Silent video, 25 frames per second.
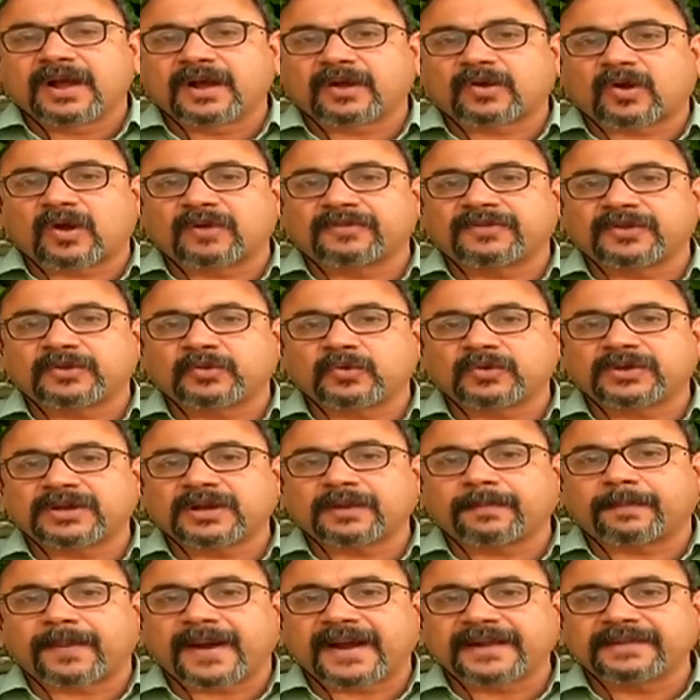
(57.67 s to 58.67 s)

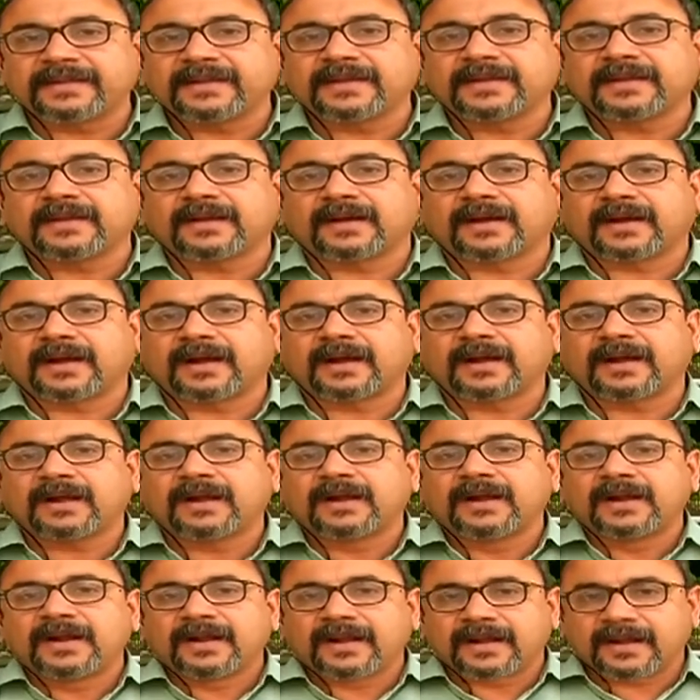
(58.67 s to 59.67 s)
constituted by the
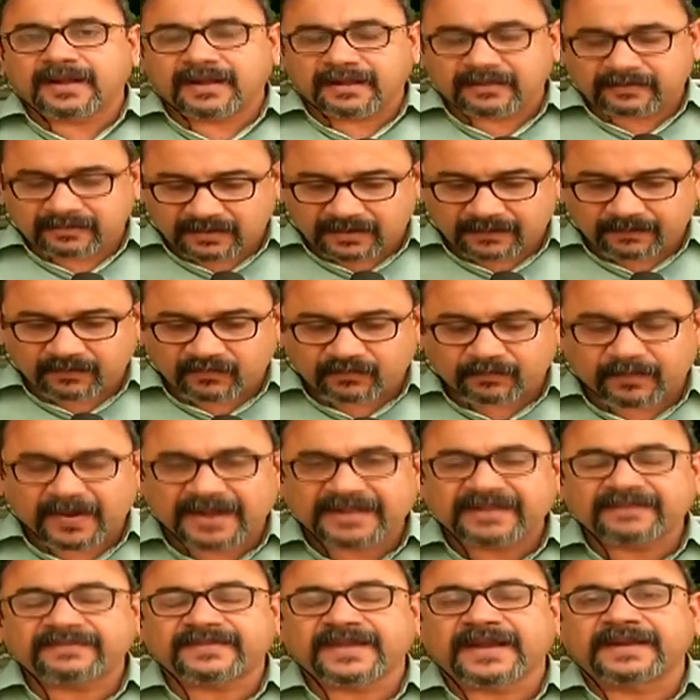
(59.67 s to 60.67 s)

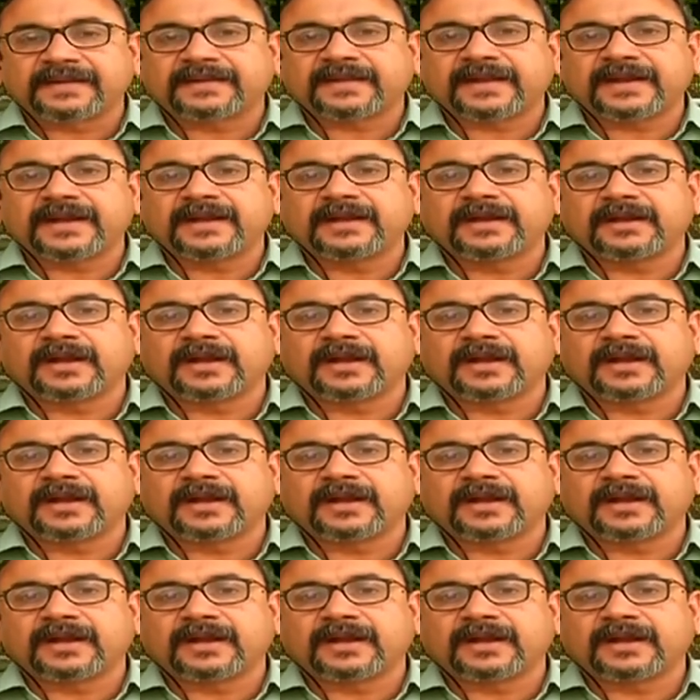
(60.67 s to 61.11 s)
center in